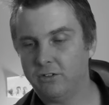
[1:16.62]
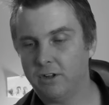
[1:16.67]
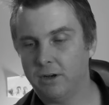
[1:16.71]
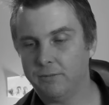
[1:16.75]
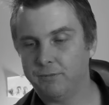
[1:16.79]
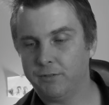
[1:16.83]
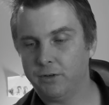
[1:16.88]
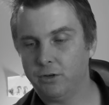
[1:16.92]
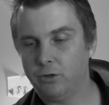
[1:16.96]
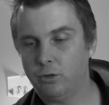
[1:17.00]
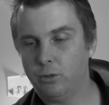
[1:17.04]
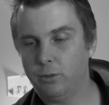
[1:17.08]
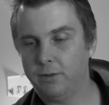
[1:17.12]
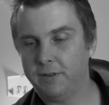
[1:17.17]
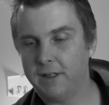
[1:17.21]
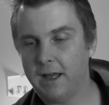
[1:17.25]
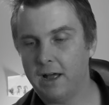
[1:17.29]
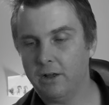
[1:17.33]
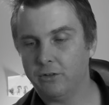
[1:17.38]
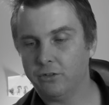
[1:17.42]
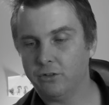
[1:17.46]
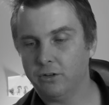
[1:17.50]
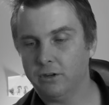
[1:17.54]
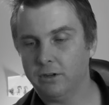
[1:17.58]
EQ
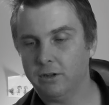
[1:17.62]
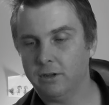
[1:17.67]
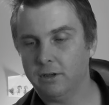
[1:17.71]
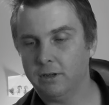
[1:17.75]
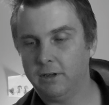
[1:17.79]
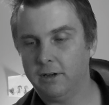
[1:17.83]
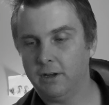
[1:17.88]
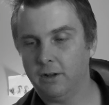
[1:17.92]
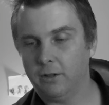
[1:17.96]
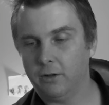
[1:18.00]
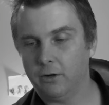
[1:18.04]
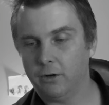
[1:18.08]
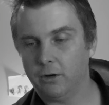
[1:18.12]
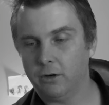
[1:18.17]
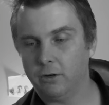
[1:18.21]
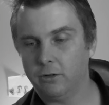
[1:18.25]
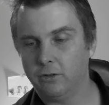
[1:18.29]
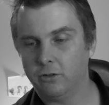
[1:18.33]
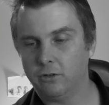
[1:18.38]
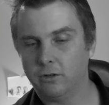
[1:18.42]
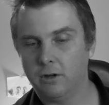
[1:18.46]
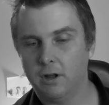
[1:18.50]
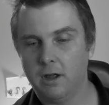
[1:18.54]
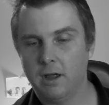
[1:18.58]
block in the beginning of the
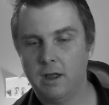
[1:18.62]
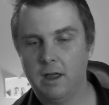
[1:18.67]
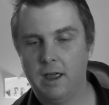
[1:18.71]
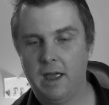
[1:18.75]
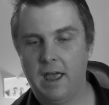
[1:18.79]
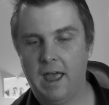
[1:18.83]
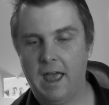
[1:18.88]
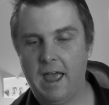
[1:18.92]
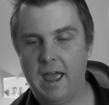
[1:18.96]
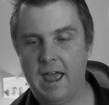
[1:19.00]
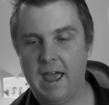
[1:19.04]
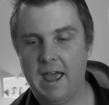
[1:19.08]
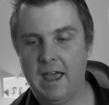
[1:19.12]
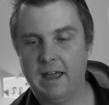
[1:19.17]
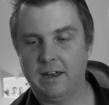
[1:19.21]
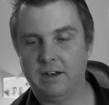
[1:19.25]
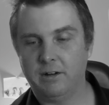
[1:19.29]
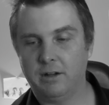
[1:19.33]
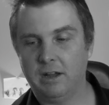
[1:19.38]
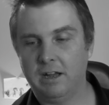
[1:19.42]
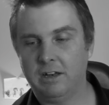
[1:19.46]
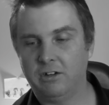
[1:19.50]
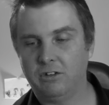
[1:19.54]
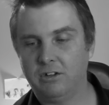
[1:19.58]
signal chain, just
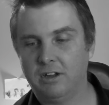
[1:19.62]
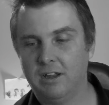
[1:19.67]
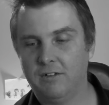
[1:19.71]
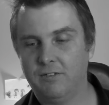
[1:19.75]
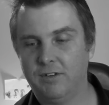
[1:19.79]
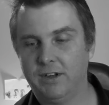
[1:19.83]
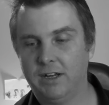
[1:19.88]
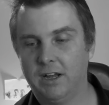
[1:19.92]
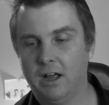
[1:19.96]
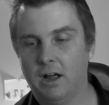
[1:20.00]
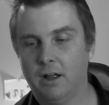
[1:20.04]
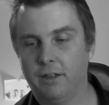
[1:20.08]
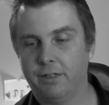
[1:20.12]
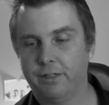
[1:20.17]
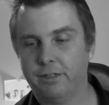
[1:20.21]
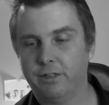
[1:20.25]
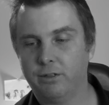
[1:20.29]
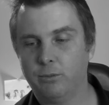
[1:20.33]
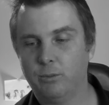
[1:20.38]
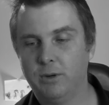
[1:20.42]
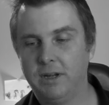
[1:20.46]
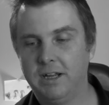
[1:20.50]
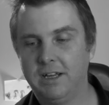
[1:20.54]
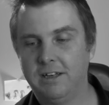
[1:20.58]
to make
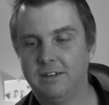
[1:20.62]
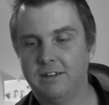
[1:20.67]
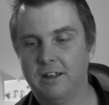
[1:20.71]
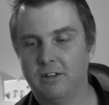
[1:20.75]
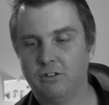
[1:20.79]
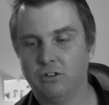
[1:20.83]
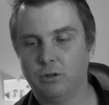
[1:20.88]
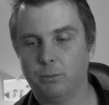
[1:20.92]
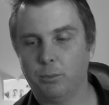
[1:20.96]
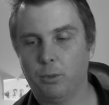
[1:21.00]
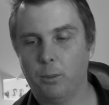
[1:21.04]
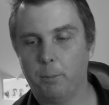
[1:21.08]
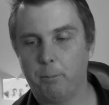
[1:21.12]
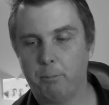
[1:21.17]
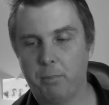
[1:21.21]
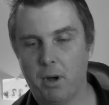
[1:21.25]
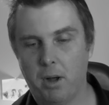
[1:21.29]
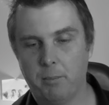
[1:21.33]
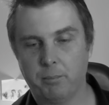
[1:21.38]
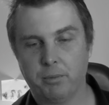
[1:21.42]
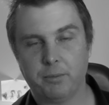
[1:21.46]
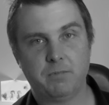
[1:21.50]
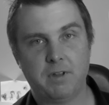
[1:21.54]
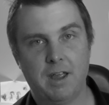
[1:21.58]
the first
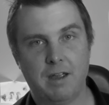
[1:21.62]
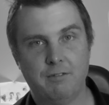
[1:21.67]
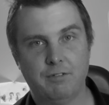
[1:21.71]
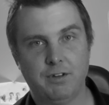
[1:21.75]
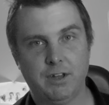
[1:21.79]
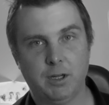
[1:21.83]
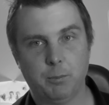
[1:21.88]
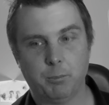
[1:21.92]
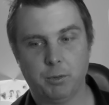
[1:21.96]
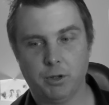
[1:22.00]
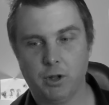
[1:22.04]
input close